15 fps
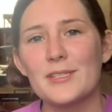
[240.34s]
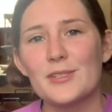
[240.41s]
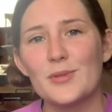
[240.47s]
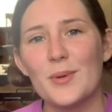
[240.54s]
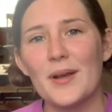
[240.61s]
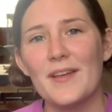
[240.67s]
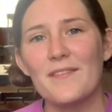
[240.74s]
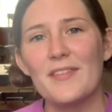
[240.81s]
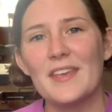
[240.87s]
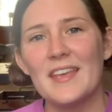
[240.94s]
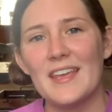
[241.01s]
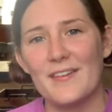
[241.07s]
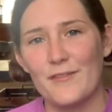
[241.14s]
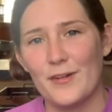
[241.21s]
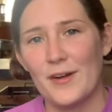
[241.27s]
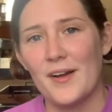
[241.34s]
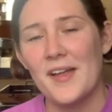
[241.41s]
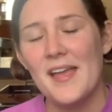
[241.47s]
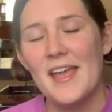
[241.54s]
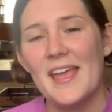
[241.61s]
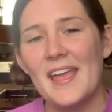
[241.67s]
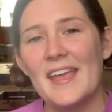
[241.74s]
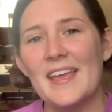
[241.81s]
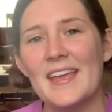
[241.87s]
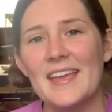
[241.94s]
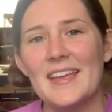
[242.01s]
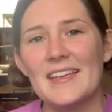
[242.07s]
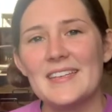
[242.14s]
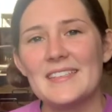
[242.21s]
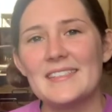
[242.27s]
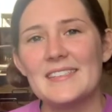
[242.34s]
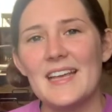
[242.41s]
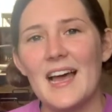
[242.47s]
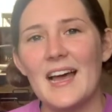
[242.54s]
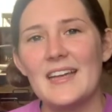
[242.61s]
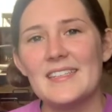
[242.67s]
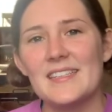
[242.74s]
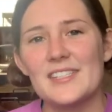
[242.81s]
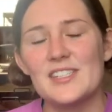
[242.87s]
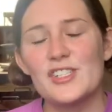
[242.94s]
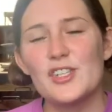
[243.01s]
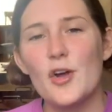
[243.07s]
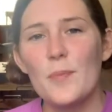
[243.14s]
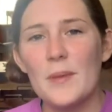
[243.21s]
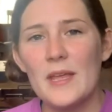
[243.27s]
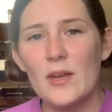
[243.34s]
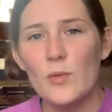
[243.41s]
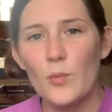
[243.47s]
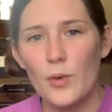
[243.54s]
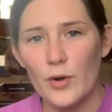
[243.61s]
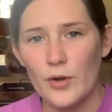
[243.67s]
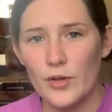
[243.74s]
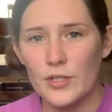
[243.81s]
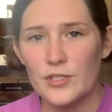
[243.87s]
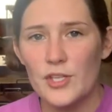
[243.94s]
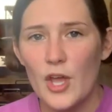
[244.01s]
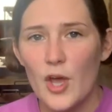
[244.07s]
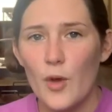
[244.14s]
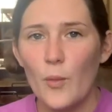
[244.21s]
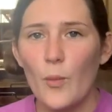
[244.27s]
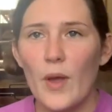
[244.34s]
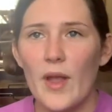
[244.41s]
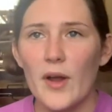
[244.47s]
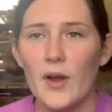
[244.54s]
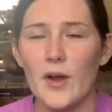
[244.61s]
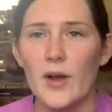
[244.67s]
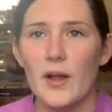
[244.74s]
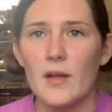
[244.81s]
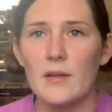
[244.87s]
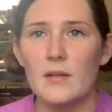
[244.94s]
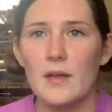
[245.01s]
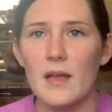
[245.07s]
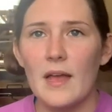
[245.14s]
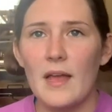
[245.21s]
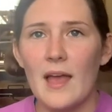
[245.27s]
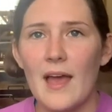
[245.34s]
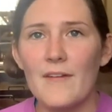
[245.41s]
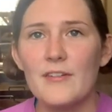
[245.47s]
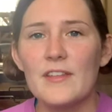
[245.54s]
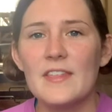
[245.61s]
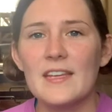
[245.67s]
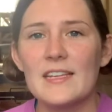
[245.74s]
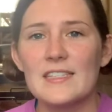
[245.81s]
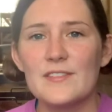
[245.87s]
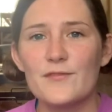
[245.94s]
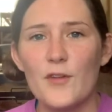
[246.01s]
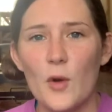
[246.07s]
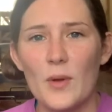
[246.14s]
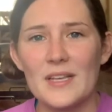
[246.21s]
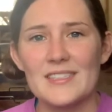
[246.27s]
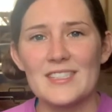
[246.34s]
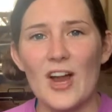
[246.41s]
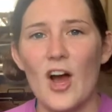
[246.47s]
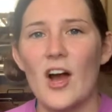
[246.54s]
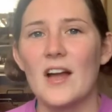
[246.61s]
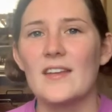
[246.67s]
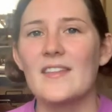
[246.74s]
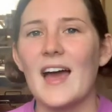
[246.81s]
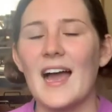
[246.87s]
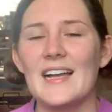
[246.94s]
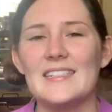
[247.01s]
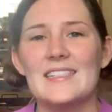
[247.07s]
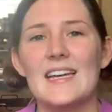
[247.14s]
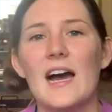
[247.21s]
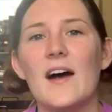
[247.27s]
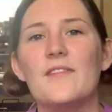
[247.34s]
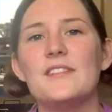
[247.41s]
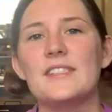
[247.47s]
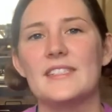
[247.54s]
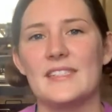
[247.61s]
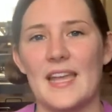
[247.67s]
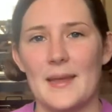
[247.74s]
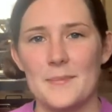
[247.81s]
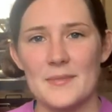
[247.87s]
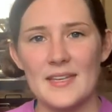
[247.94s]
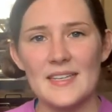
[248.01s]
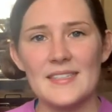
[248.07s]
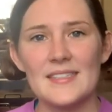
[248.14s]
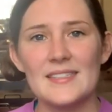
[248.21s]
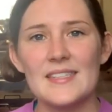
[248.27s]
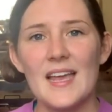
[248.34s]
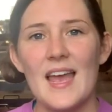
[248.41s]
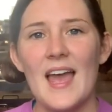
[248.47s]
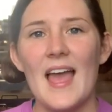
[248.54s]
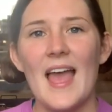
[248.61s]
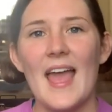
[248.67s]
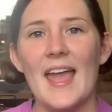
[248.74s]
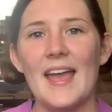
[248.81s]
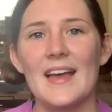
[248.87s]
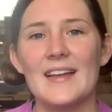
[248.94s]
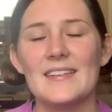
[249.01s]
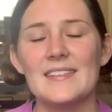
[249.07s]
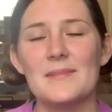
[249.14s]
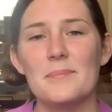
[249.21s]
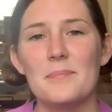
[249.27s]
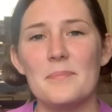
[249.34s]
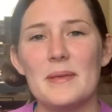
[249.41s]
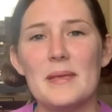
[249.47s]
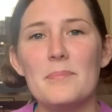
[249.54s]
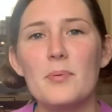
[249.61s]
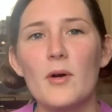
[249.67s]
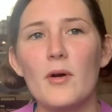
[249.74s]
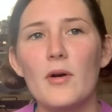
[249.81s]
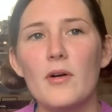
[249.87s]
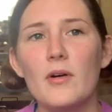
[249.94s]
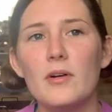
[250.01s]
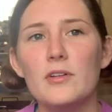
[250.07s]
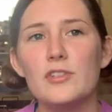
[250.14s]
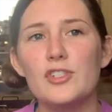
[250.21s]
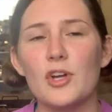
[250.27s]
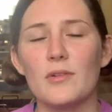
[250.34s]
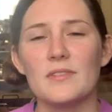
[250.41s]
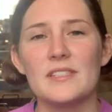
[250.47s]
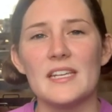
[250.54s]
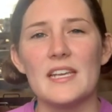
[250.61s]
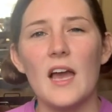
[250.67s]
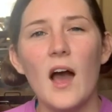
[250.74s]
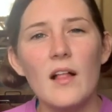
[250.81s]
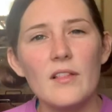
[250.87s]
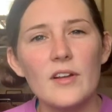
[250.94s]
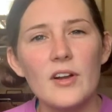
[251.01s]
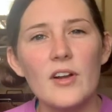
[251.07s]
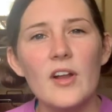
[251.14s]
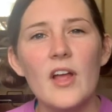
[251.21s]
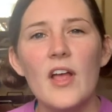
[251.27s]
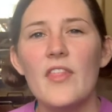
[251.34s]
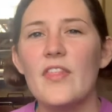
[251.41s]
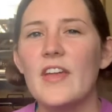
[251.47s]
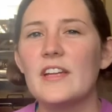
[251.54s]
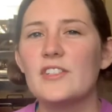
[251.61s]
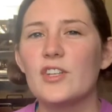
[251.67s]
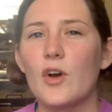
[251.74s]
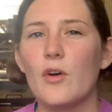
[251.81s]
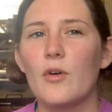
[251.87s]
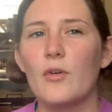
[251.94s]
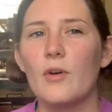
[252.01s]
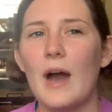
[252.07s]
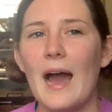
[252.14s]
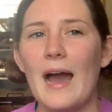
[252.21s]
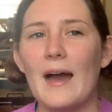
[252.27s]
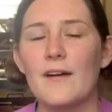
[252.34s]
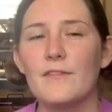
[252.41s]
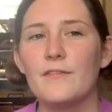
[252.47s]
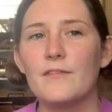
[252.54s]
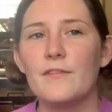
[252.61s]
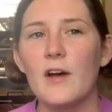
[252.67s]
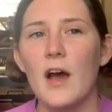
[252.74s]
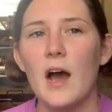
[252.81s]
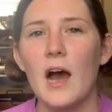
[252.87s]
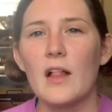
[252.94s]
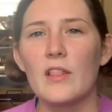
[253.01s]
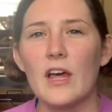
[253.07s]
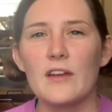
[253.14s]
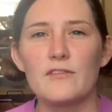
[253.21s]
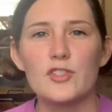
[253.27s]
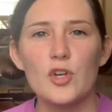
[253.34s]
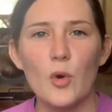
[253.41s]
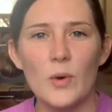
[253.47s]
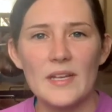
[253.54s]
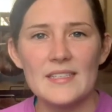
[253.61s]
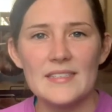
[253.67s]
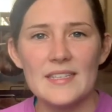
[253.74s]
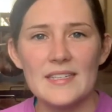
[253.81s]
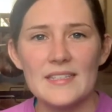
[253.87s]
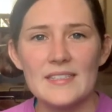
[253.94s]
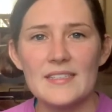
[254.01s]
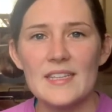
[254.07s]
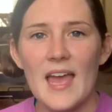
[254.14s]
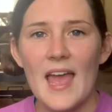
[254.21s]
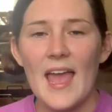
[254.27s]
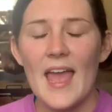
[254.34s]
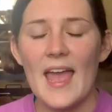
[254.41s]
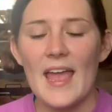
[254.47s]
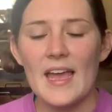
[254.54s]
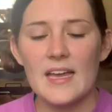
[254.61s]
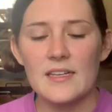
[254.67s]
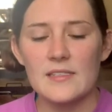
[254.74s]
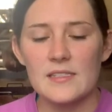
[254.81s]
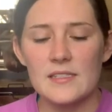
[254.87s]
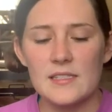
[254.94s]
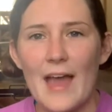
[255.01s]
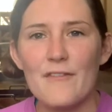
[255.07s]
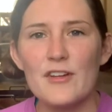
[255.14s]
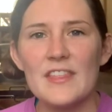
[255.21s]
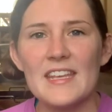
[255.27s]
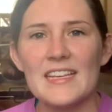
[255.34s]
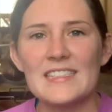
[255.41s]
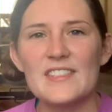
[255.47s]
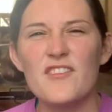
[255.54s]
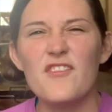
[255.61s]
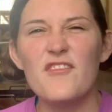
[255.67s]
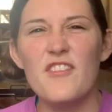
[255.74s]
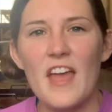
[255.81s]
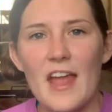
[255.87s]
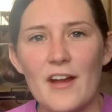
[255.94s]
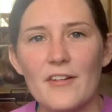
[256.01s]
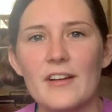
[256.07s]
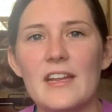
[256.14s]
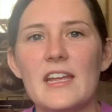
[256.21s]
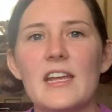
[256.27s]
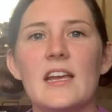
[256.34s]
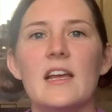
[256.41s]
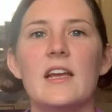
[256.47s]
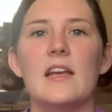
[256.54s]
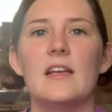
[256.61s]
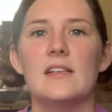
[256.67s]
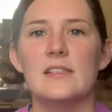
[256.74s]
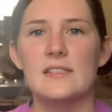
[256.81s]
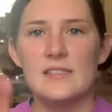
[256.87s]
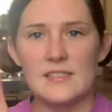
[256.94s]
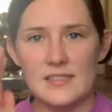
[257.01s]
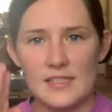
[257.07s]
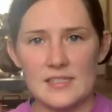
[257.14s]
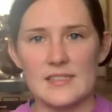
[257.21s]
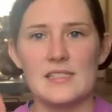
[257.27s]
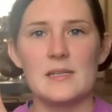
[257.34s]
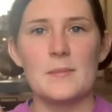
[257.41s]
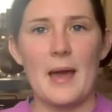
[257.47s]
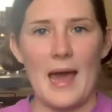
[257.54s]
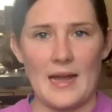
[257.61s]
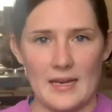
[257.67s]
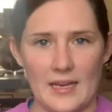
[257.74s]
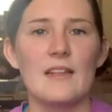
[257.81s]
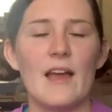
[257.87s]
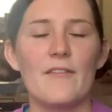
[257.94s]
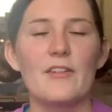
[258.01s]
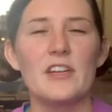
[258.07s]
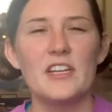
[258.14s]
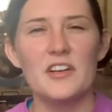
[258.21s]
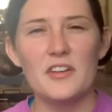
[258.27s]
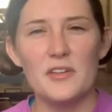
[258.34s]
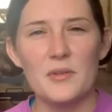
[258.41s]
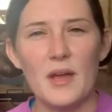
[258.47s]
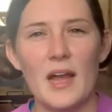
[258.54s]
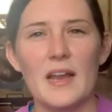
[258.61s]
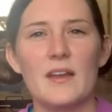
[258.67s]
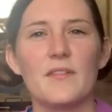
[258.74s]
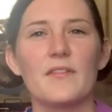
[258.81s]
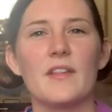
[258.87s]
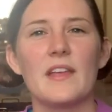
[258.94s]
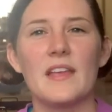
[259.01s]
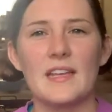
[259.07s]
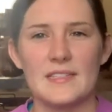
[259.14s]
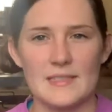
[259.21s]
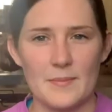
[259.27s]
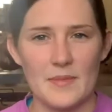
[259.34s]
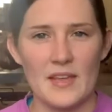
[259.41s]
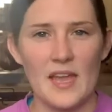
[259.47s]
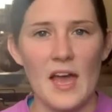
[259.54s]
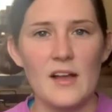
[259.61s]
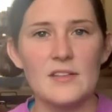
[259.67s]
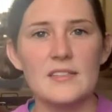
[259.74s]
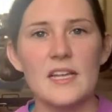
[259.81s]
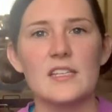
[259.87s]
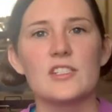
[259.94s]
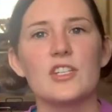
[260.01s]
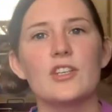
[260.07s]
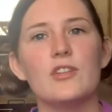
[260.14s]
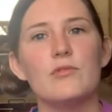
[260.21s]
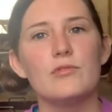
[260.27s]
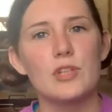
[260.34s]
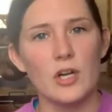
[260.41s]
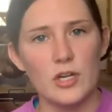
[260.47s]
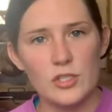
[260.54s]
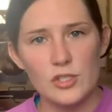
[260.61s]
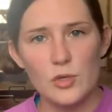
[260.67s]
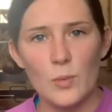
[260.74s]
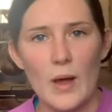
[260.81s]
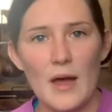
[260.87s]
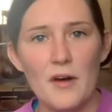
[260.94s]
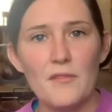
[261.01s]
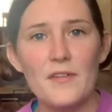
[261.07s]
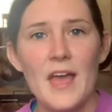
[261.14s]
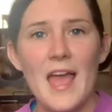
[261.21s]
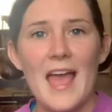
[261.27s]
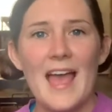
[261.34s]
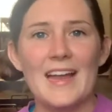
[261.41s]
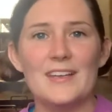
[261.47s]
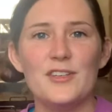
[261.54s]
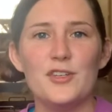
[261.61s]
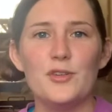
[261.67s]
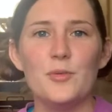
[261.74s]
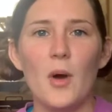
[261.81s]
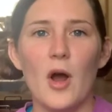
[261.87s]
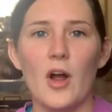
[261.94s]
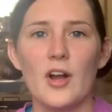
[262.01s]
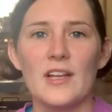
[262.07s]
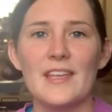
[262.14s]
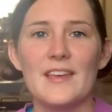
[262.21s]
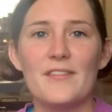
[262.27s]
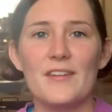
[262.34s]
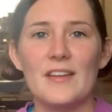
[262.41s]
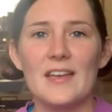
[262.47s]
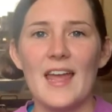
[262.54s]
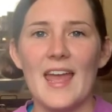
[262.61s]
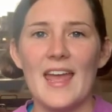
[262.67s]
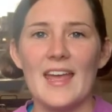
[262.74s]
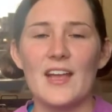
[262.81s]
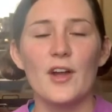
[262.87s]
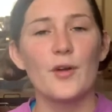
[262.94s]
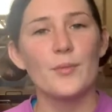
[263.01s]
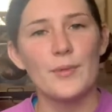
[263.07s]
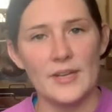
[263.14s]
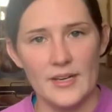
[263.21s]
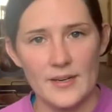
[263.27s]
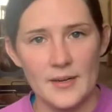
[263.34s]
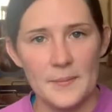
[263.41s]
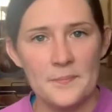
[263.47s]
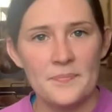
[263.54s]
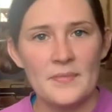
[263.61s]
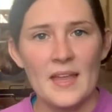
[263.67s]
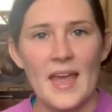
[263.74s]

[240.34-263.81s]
the story of The Giver, it is a dystopian world where everything is focused on the idea of sameness, and people don't see color, they don't have a lot of choices, and everything is very systematic. Every year you kind of like get something else until you turn 12 and you are given a career.